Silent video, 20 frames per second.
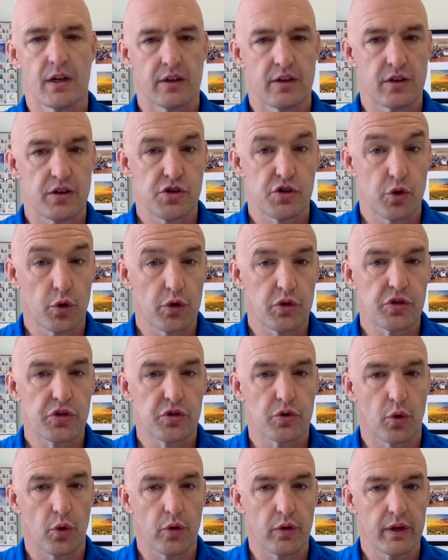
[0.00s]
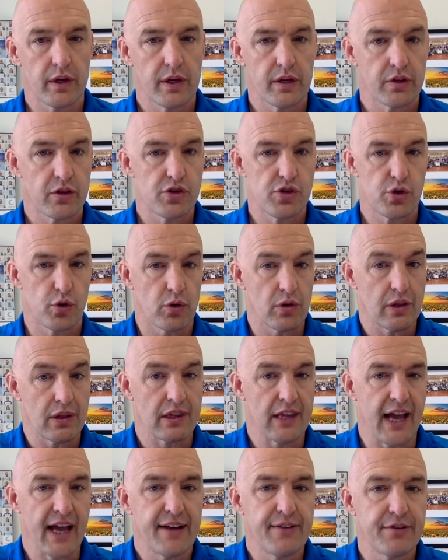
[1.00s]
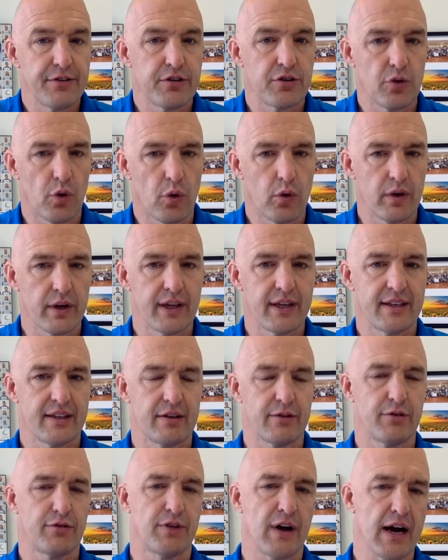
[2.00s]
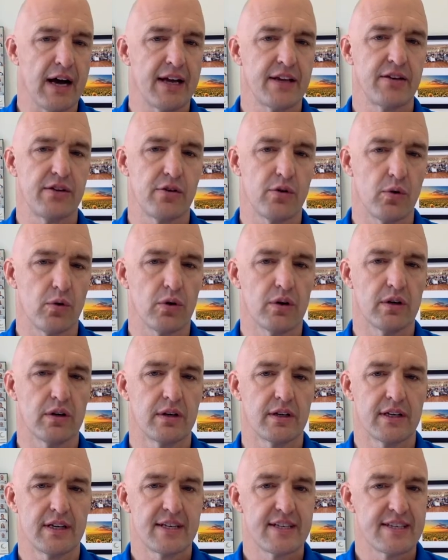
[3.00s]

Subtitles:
Does your life story define your